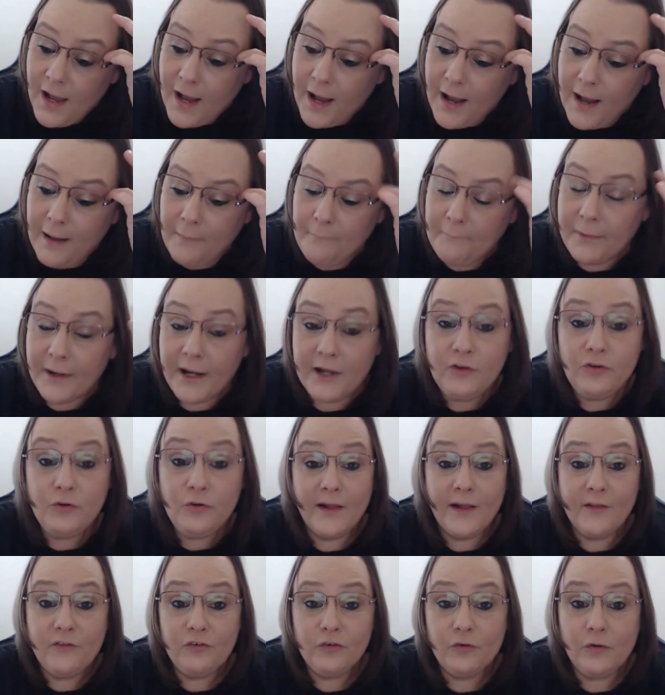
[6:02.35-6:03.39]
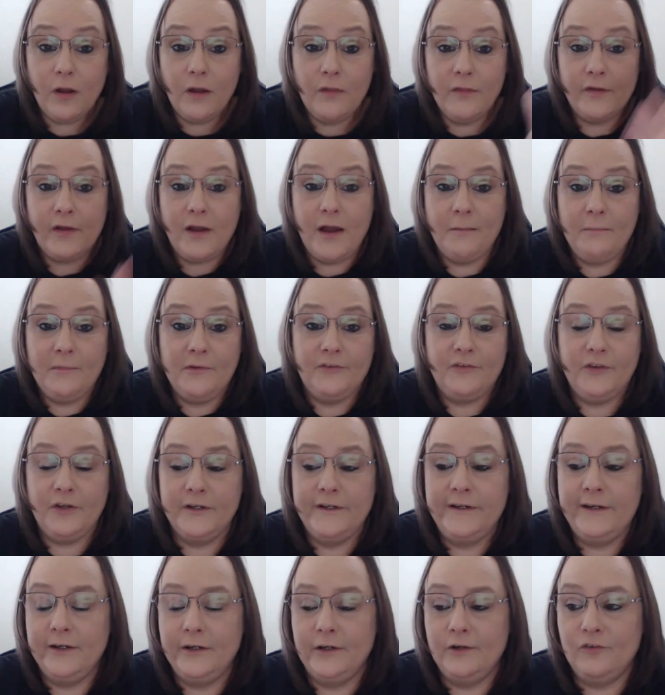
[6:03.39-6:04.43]
Um, but I answer all the comments on
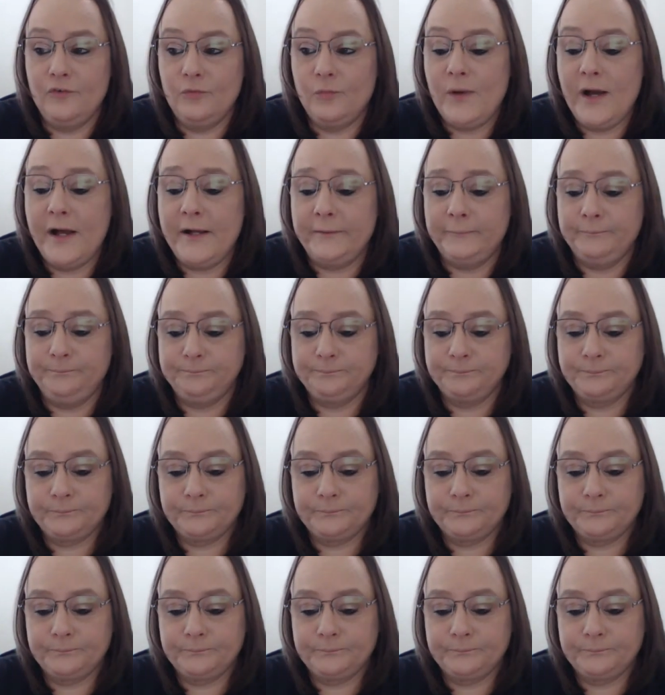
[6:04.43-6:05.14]
here as well.